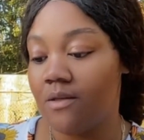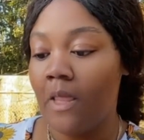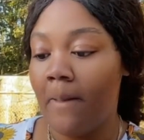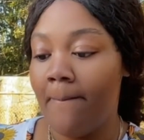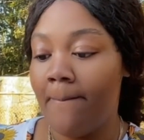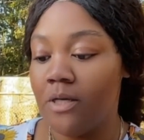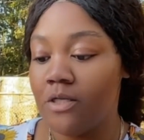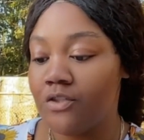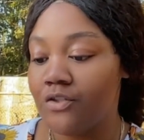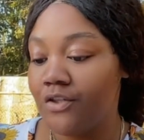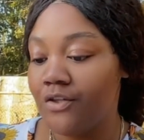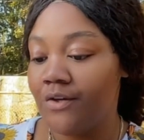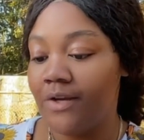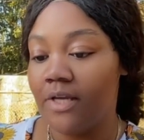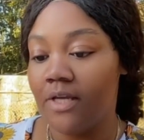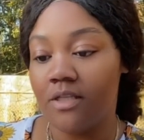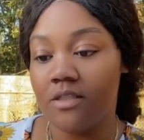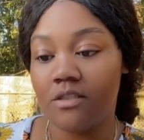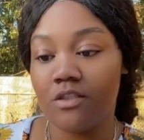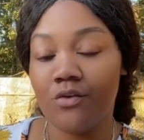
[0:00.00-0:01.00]
mustard
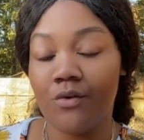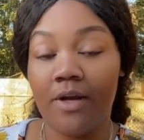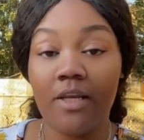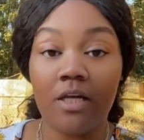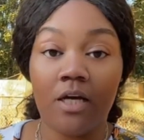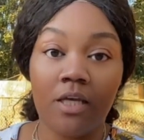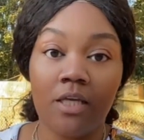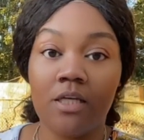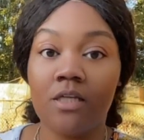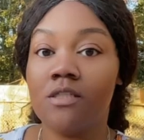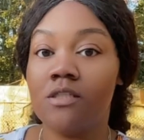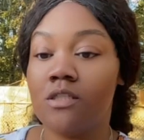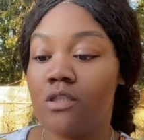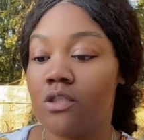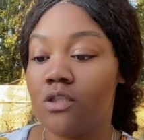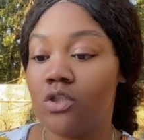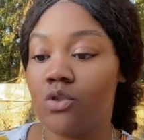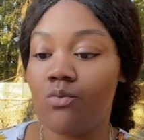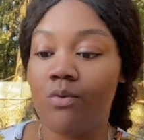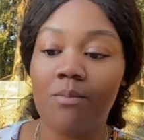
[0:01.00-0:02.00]
greens, green onions,
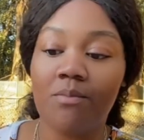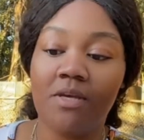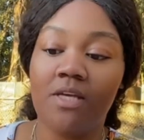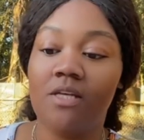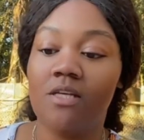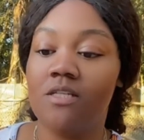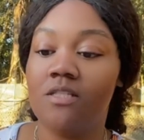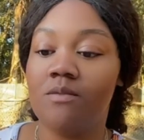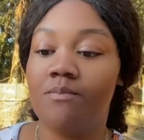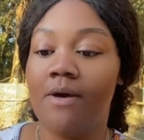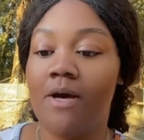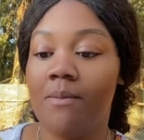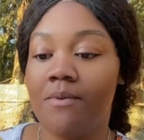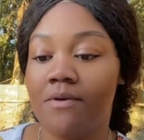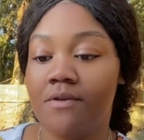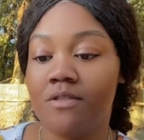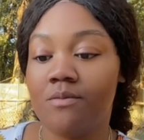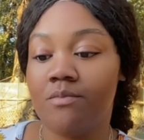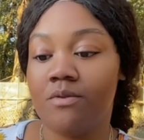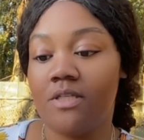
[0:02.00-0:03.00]
sweet peas,
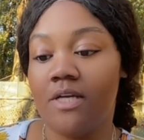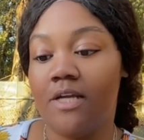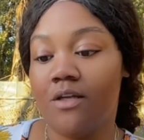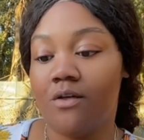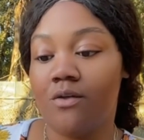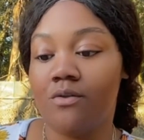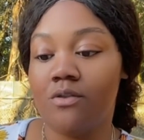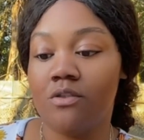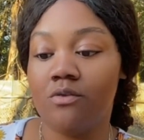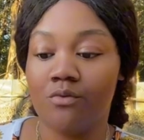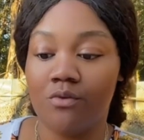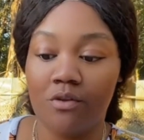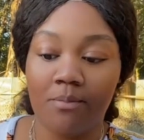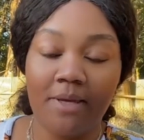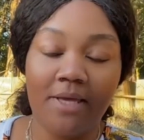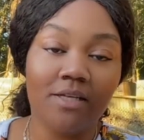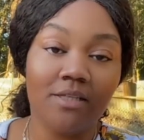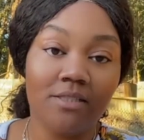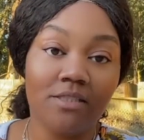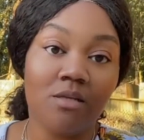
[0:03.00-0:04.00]
peppers, potatoes,
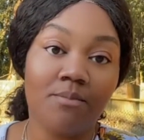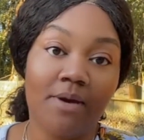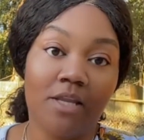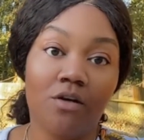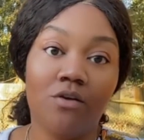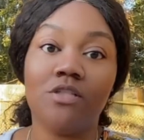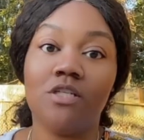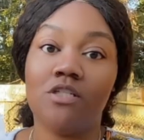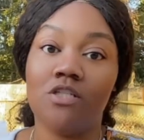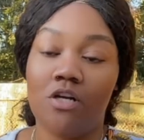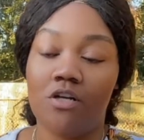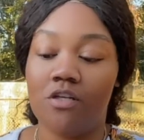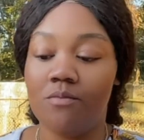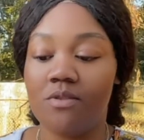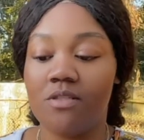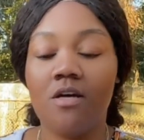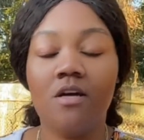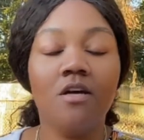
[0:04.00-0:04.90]
rutabagas, tomatoes, and turnips.